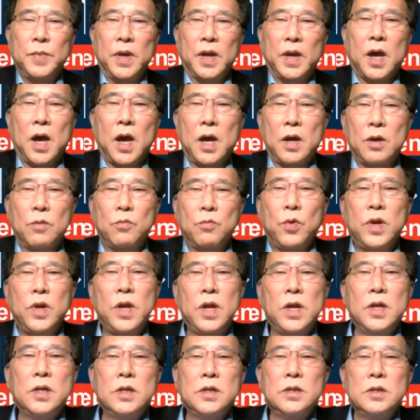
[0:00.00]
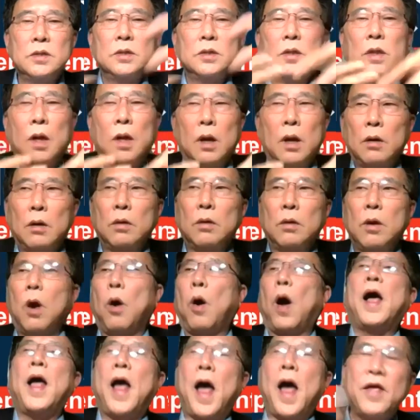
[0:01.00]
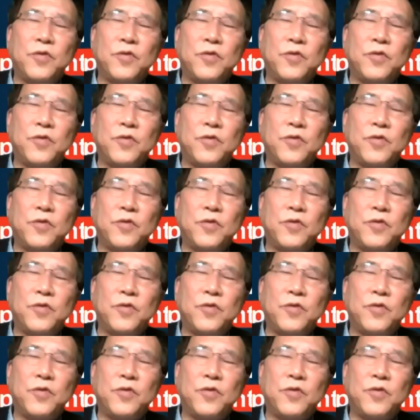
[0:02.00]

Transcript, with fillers: because we didn't. No, I,